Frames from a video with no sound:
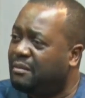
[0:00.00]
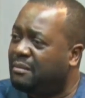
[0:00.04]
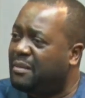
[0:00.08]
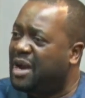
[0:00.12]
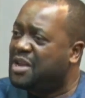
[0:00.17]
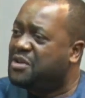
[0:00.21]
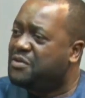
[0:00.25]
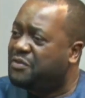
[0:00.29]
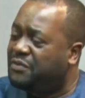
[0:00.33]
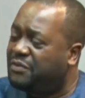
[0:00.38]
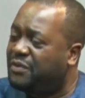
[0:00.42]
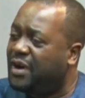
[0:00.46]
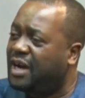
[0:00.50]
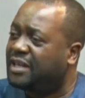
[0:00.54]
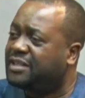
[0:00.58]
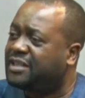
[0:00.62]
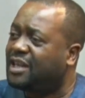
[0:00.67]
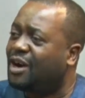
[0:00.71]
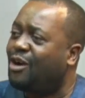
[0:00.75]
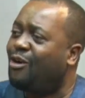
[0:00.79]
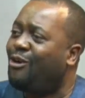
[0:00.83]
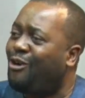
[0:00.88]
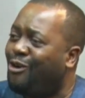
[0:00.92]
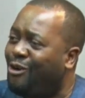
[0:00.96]

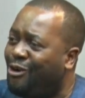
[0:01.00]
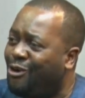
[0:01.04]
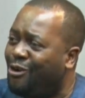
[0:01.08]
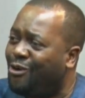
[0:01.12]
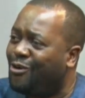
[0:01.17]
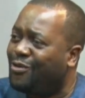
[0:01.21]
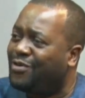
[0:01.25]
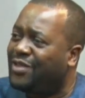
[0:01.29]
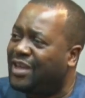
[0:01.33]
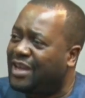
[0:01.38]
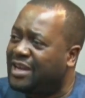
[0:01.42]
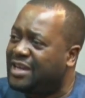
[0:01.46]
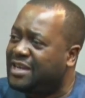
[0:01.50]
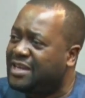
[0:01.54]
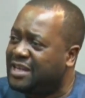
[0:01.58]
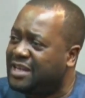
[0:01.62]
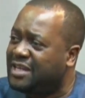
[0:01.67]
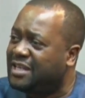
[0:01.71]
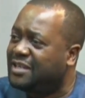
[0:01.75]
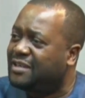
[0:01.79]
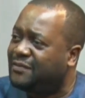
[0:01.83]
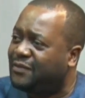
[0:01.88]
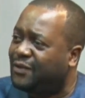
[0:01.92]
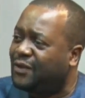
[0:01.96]
manufacture all they
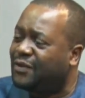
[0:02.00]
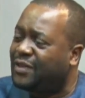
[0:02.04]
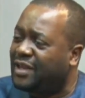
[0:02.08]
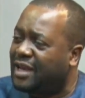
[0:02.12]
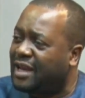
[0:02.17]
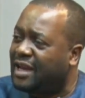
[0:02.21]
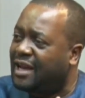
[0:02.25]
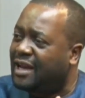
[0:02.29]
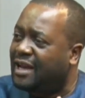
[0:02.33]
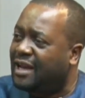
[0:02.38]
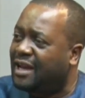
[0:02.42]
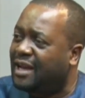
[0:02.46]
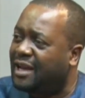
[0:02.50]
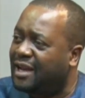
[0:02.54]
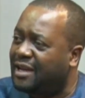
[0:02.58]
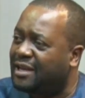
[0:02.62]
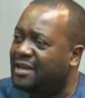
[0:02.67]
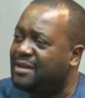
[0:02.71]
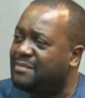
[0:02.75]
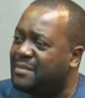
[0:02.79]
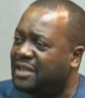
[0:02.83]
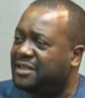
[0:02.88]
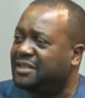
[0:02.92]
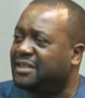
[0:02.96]
need for their
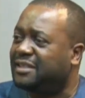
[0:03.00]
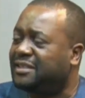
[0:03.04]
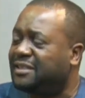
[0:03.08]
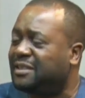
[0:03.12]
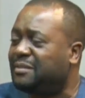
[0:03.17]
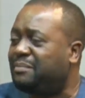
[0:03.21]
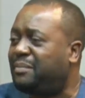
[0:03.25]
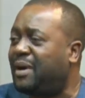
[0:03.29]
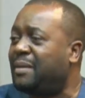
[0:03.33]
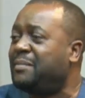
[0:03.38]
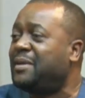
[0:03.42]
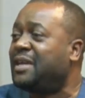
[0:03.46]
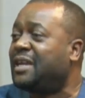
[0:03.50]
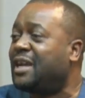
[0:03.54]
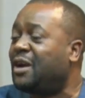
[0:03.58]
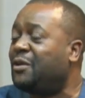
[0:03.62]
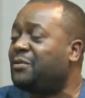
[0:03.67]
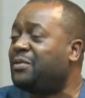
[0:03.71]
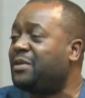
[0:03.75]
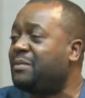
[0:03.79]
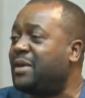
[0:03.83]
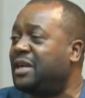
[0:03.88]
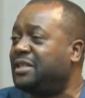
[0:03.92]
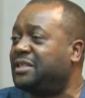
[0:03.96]
public
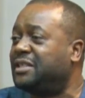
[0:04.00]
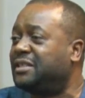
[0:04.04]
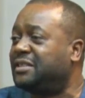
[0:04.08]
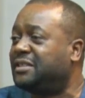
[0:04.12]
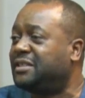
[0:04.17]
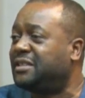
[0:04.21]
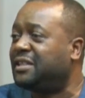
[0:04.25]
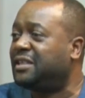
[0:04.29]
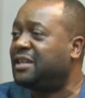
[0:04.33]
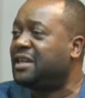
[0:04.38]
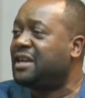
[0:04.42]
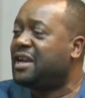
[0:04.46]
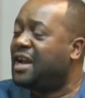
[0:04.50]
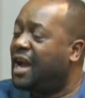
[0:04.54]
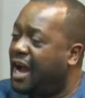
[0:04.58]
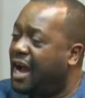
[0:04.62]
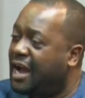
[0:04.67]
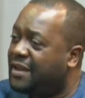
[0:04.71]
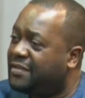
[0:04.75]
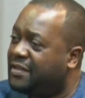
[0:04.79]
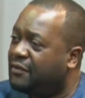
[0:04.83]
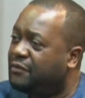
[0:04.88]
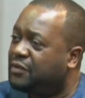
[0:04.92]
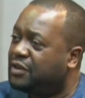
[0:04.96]
health emergency.
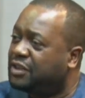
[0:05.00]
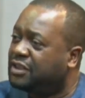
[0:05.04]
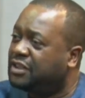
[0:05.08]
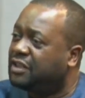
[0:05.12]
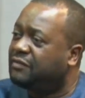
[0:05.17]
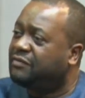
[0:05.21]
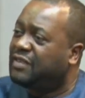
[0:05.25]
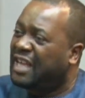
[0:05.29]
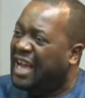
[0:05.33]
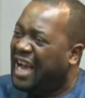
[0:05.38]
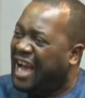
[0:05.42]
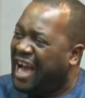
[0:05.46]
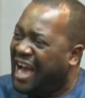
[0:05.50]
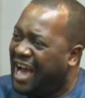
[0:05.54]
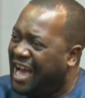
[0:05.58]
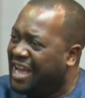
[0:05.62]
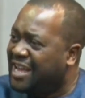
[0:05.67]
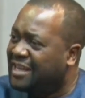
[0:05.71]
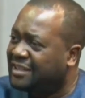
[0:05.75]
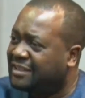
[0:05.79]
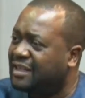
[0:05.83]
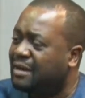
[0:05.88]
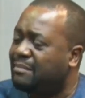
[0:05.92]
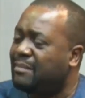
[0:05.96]
And they've received the
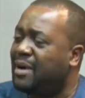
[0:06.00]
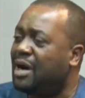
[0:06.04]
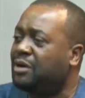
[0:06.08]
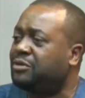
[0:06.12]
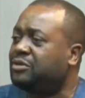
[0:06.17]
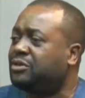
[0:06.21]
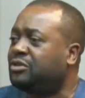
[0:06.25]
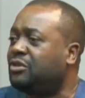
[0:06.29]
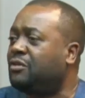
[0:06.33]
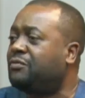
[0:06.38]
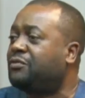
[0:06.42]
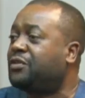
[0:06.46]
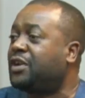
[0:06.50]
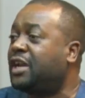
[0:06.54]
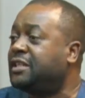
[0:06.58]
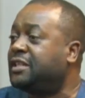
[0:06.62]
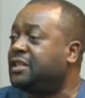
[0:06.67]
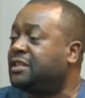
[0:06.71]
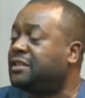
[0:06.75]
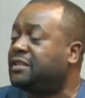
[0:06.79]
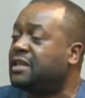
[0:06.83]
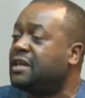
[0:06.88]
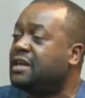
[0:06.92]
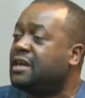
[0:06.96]
highest amount of
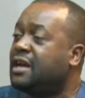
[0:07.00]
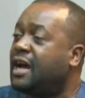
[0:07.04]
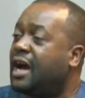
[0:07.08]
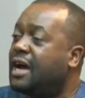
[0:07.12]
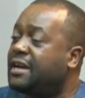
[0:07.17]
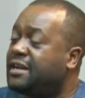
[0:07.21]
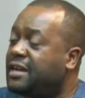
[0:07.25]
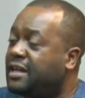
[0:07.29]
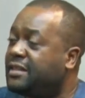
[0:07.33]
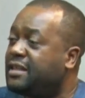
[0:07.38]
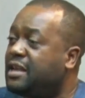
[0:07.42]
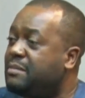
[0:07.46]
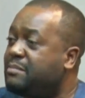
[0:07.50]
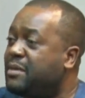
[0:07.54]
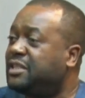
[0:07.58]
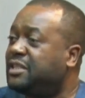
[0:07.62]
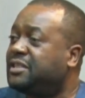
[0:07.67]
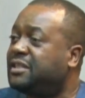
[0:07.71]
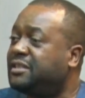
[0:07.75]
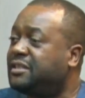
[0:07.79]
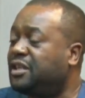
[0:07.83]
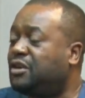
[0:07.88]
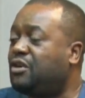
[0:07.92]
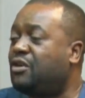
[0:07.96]
credit under the
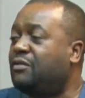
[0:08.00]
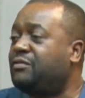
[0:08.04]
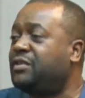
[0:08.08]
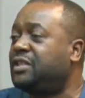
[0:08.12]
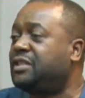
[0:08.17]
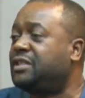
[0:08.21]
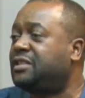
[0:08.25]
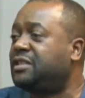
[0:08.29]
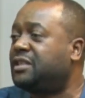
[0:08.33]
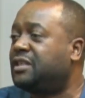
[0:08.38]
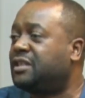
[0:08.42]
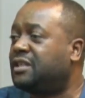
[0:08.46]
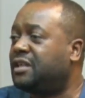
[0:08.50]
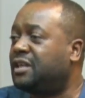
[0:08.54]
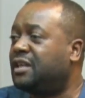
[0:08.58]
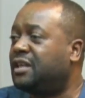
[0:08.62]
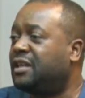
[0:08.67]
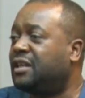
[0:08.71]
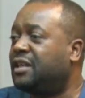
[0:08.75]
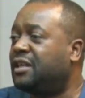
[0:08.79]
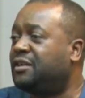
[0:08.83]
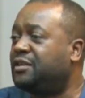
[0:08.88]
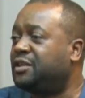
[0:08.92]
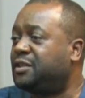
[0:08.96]
emergency COVID
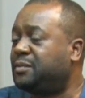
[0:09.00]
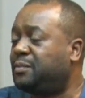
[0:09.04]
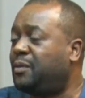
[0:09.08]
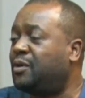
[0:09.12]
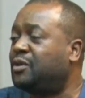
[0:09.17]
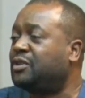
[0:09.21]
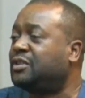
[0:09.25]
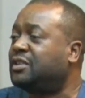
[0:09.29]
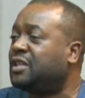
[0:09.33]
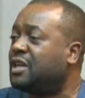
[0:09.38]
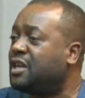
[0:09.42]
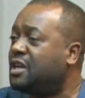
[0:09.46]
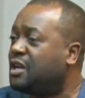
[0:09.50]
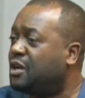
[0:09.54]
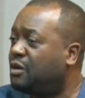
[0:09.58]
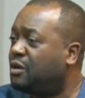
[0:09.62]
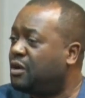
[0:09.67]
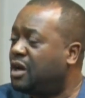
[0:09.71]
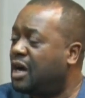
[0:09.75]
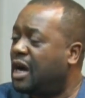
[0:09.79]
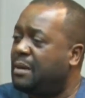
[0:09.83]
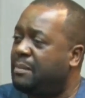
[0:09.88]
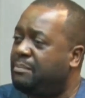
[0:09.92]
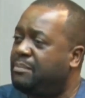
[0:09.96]
response
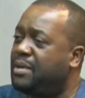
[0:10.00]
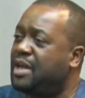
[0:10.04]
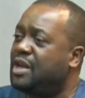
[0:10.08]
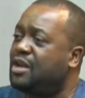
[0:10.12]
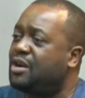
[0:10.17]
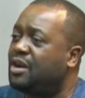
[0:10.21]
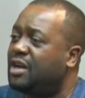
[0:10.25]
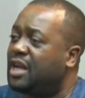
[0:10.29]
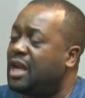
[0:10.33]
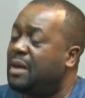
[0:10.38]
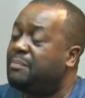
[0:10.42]
$1 billion.